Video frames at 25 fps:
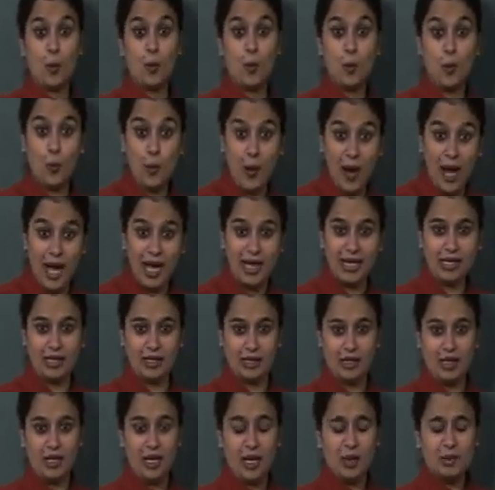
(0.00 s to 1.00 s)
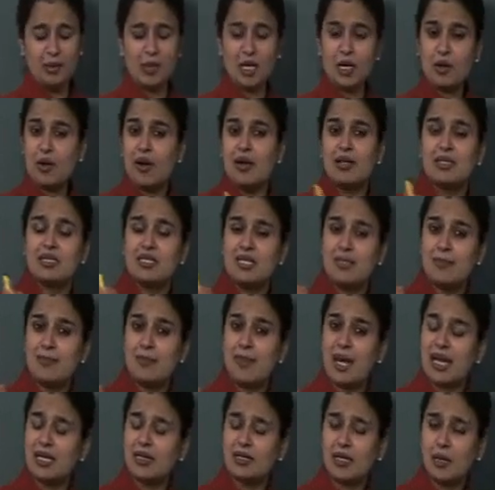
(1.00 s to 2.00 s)
Why? Because the
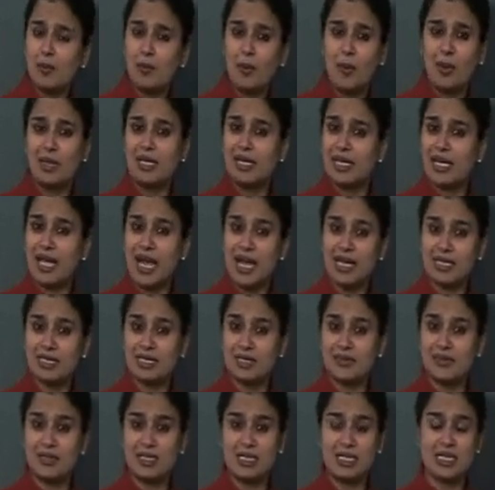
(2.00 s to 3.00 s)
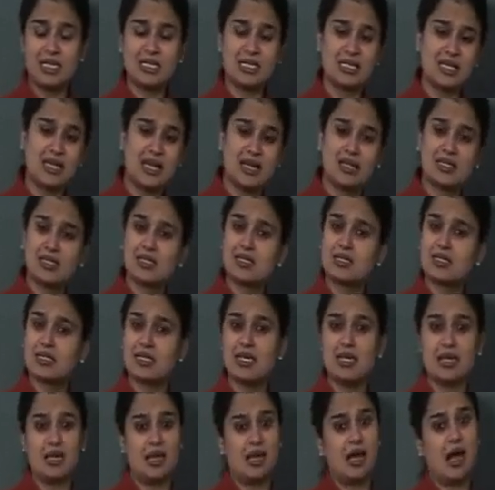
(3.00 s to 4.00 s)
metabolic activities, they are
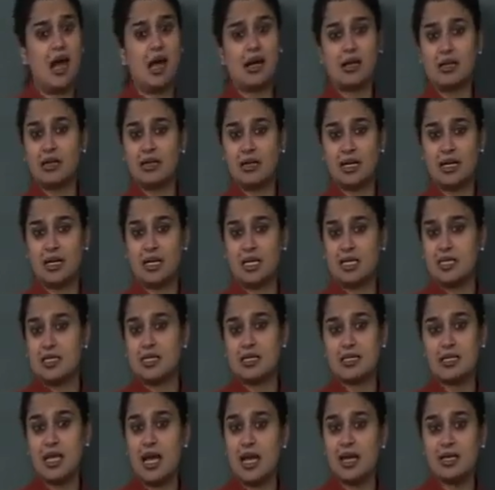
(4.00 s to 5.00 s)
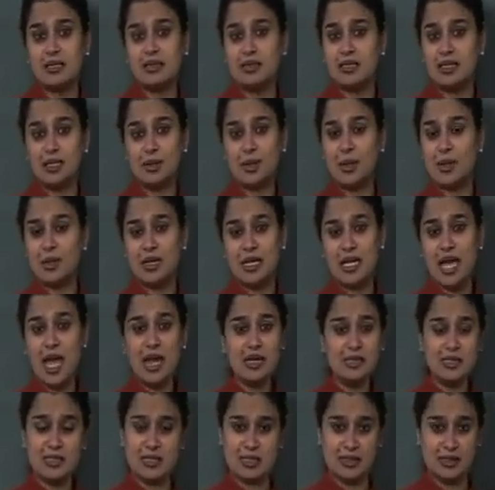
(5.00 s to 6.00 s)
still occurring inside the
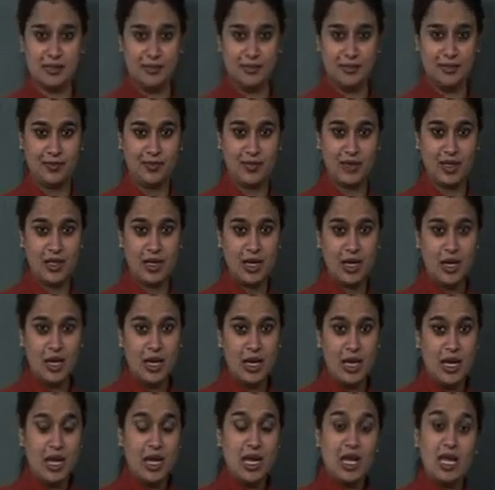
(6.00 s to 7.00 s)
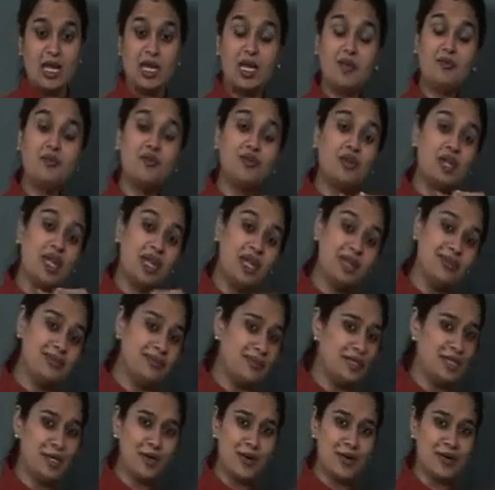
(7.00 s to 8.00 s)
organism. If
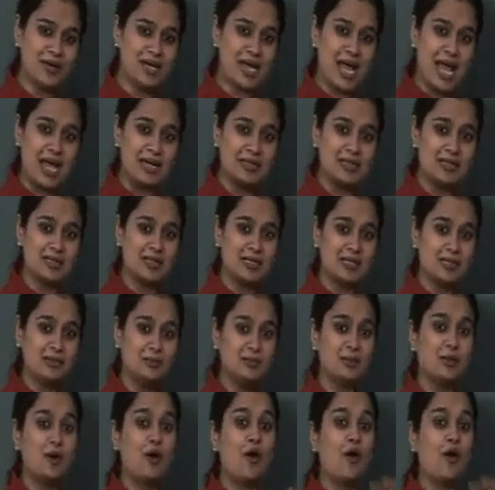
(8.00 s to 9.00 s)
in the organism